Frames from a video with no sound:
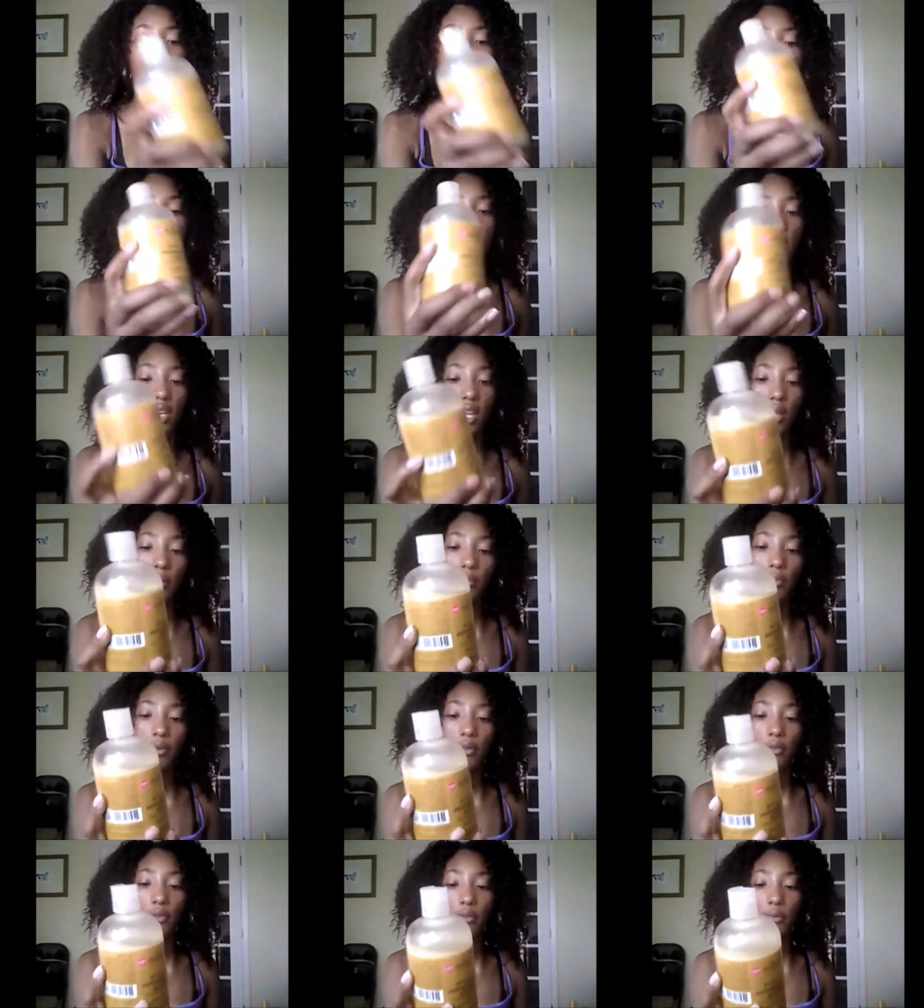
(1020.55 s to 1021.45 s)
this
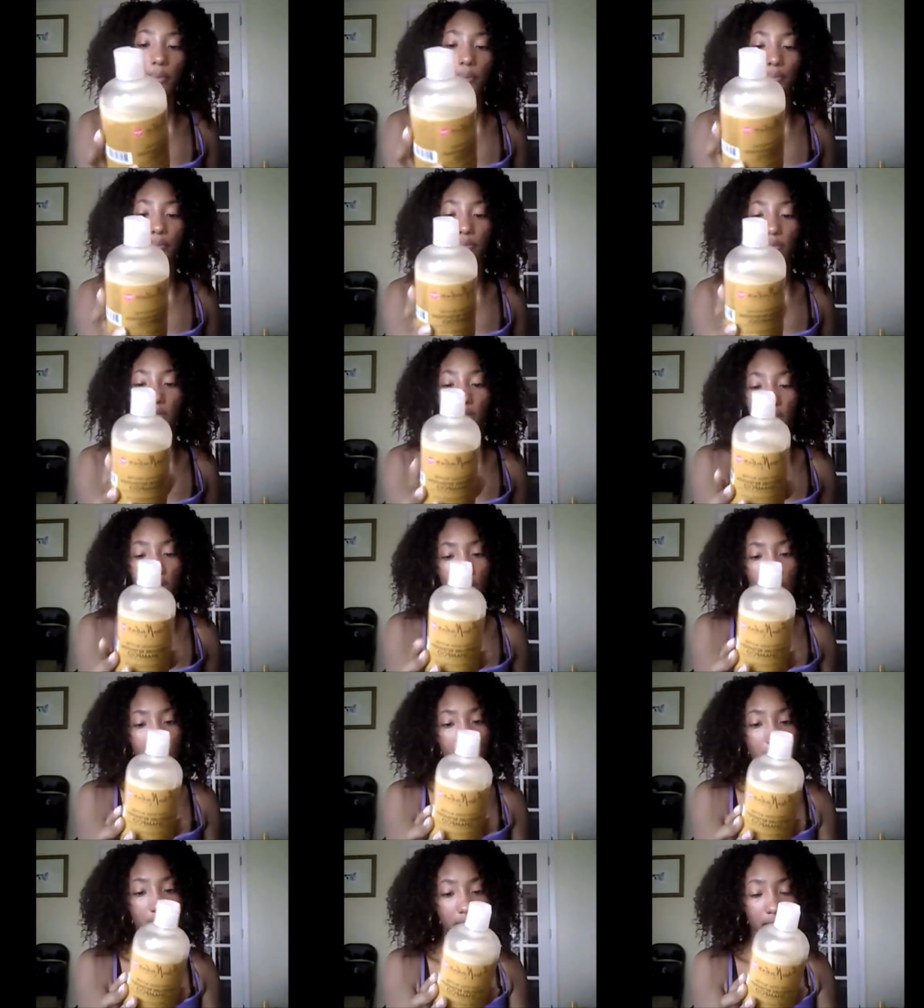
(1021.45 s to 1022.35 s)
shampoo,
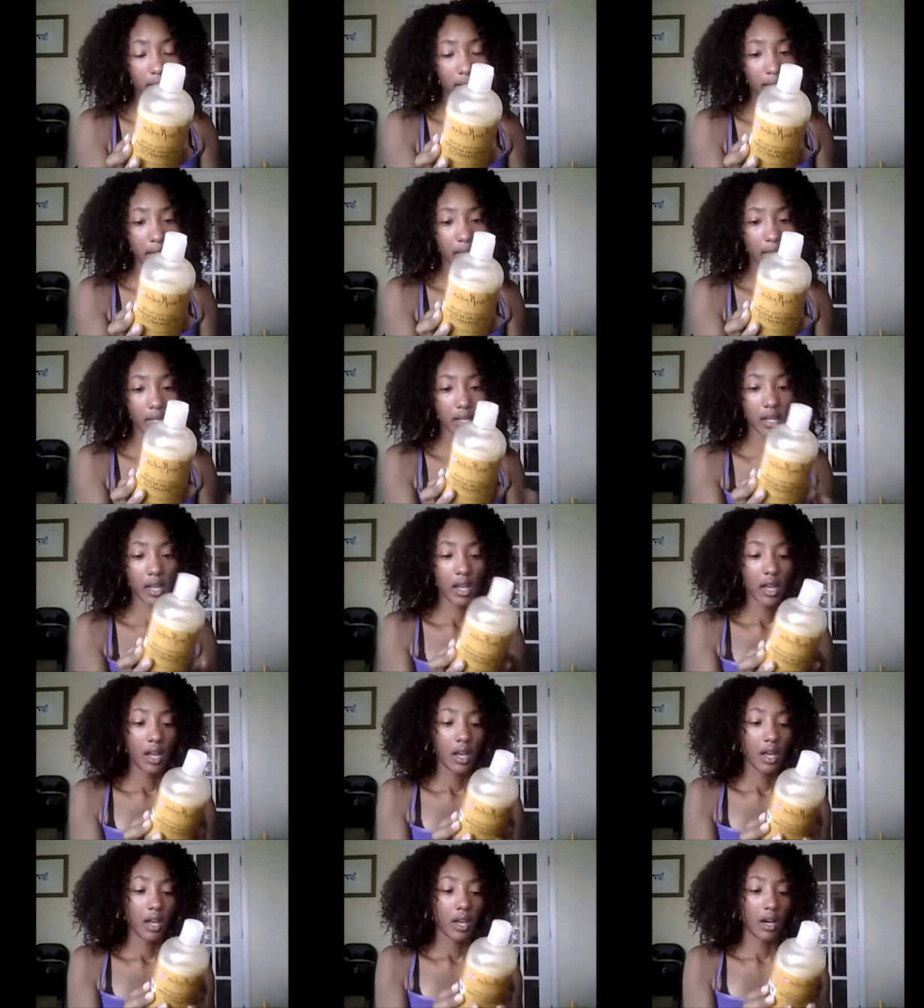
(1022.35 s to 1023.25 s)
once again,
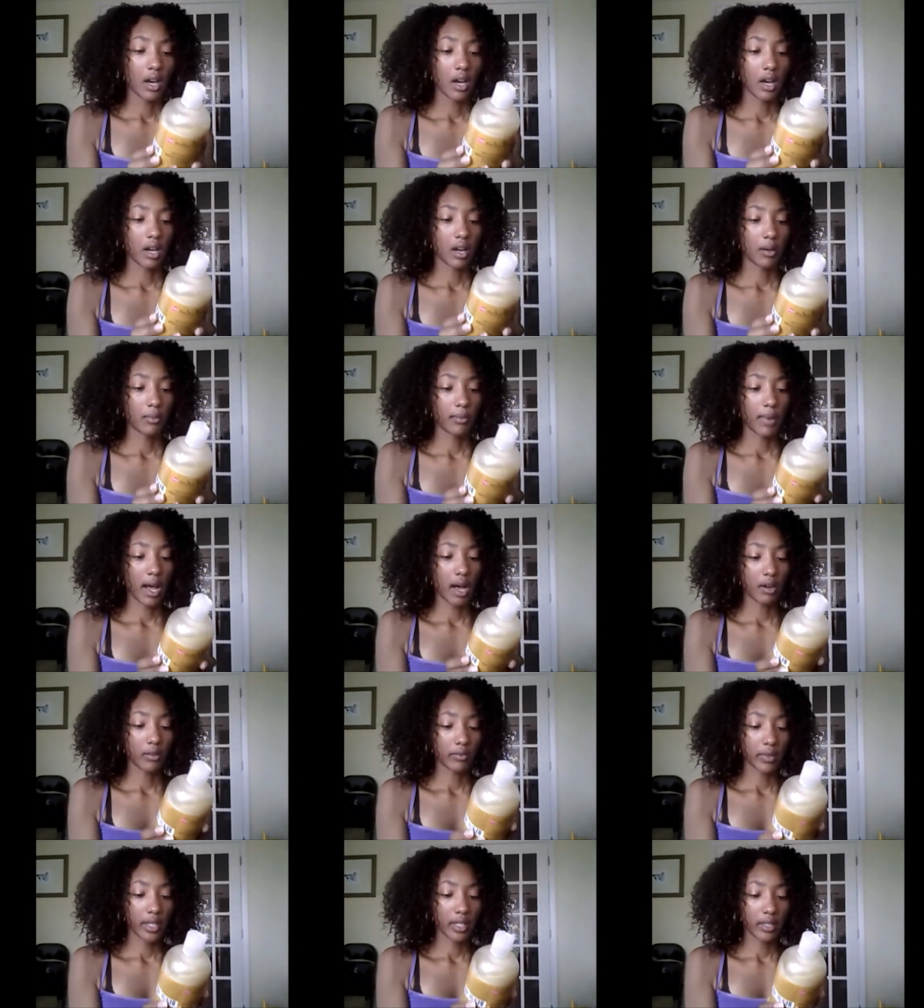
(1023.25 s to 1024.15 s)
um,
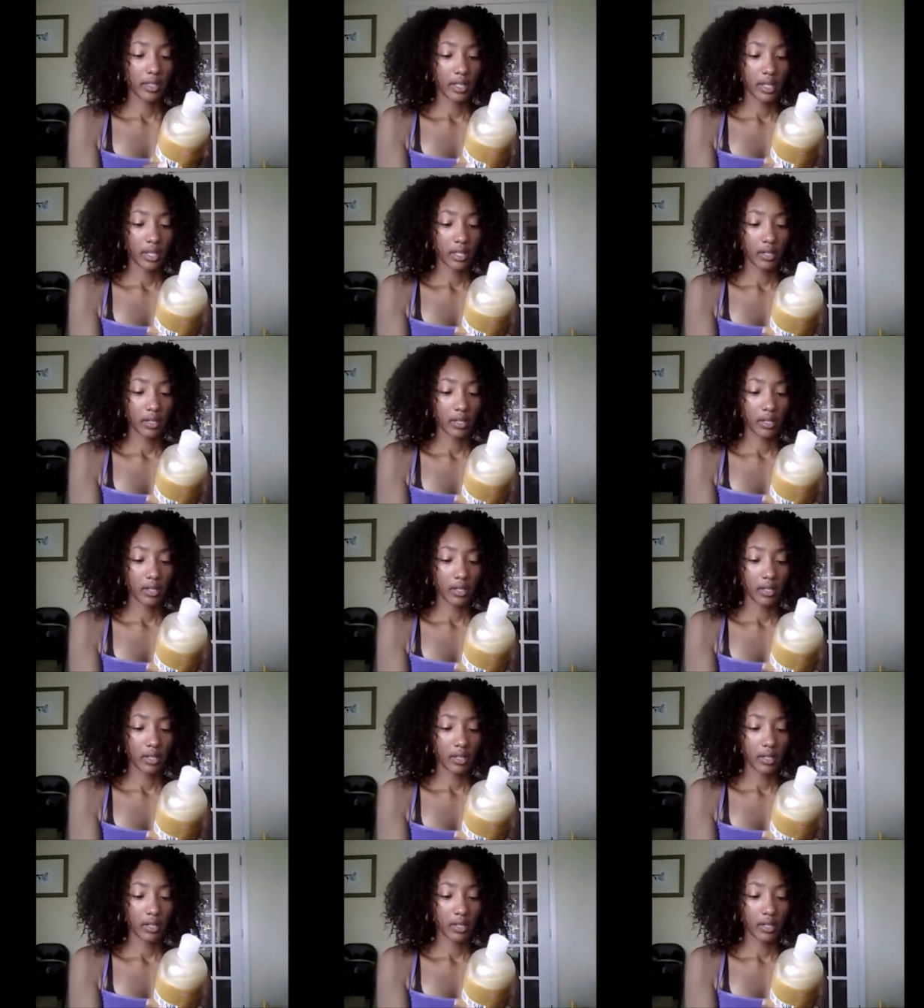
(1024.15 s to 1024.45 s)
I'll read the